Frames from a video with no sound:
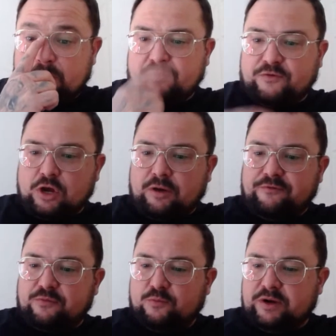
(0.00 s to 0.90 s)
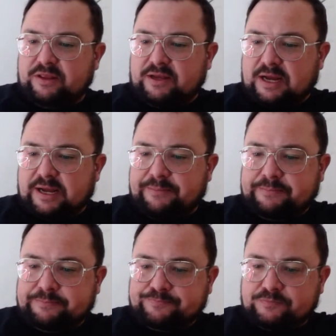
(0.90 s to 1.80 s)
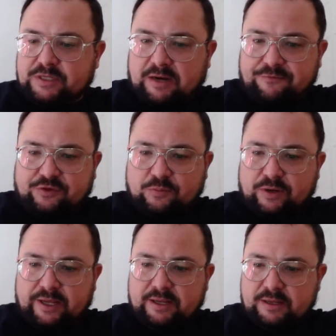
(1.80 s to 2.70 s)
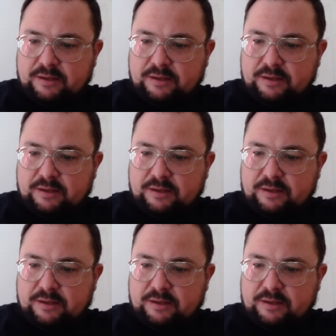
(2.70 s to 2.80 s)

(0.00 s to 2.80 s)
We've gone from winning the game comfortably.